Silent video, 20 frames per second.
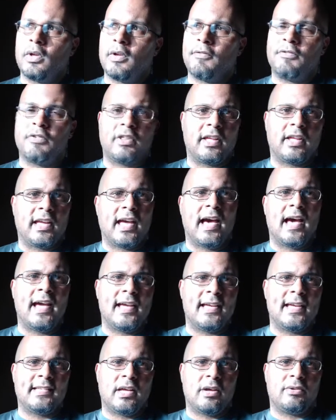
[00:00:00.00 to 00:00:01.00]
For the
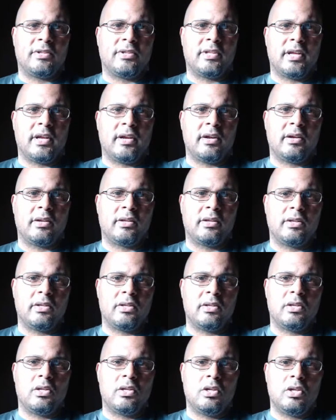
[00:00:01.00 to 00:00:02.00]
guys out there,
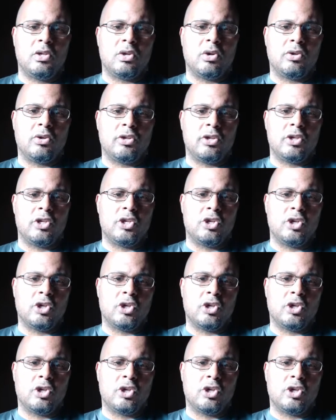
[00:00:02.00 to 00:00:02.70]
you know,